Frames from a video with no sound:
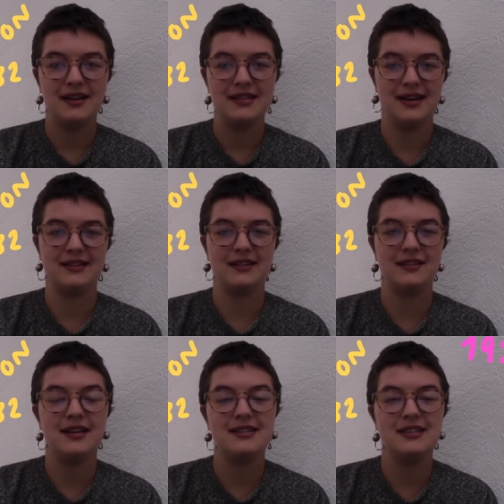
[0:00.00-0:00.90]
titled
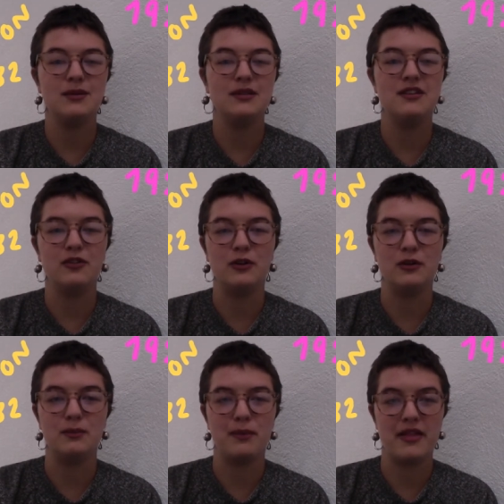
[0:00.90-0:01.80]

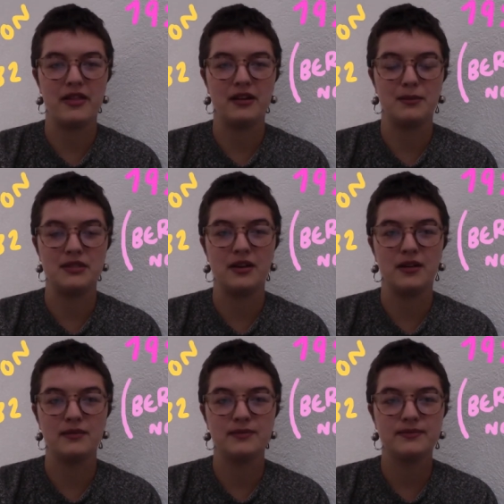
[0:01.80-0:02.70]
1924 Bertha No. 2.